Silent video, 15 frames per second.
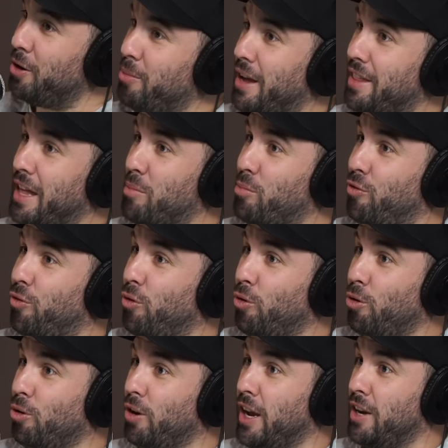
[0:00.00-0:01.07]
about that
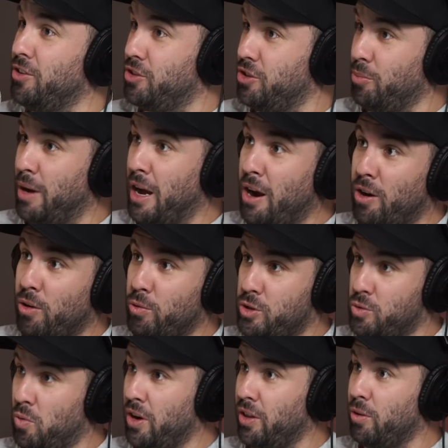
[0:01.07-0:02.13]
before, and Jamarra
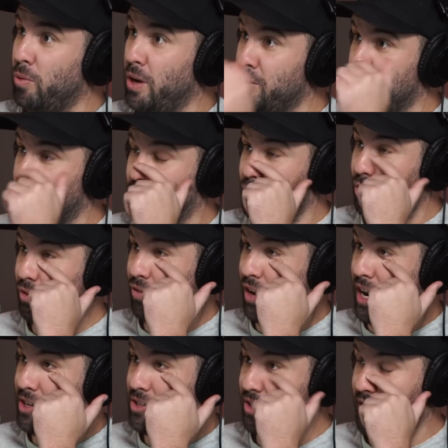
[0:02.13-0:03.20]
was one of the ones who took
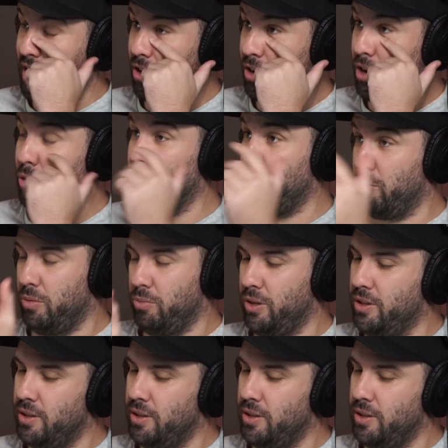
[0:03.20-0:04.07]
advantage of that. I know we didn't.